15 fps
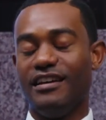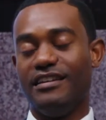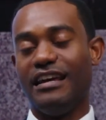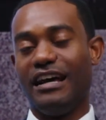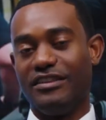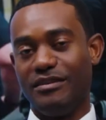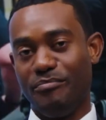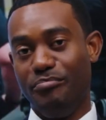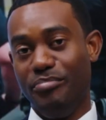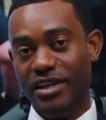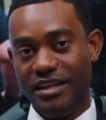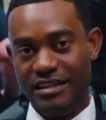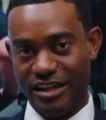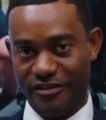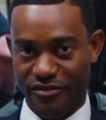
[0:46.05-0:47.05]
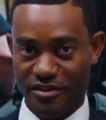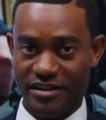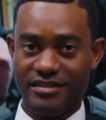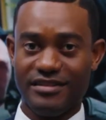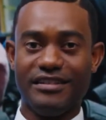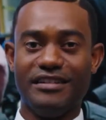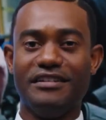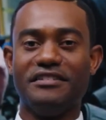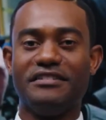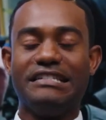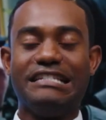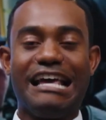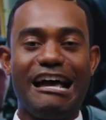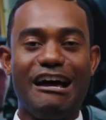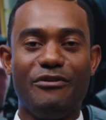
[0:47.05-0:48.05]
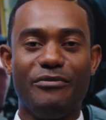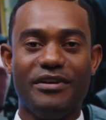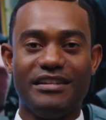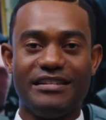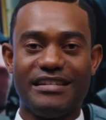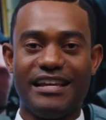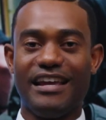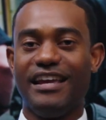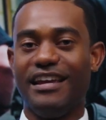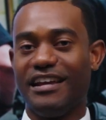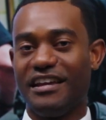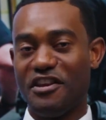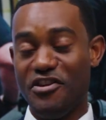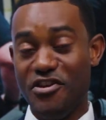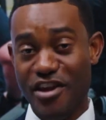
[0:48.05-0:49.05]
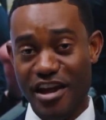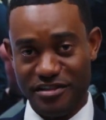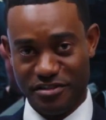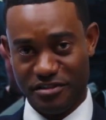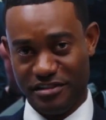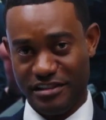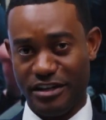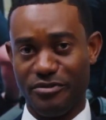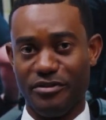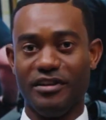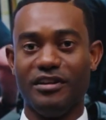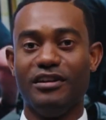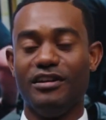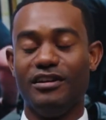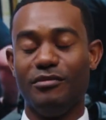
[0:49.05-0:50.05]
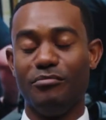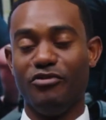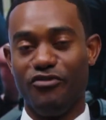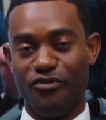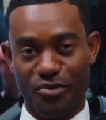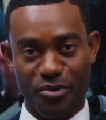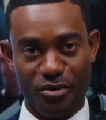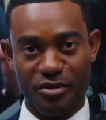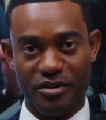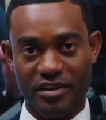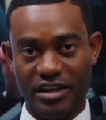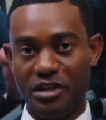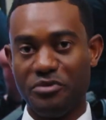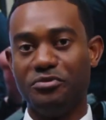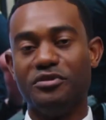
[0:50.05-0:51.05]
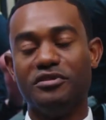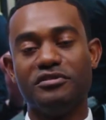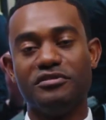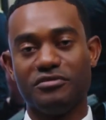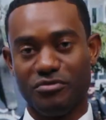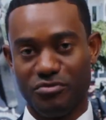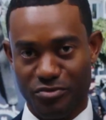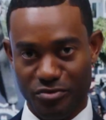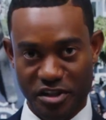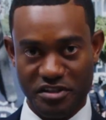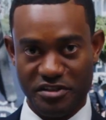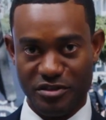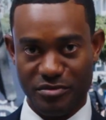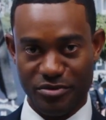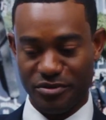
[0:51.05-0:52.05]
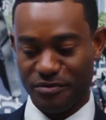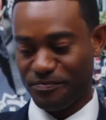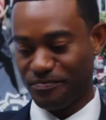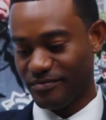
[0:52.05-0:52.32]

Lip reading: Now, the big difference is now it's saying necessary. Before, it was reasonable.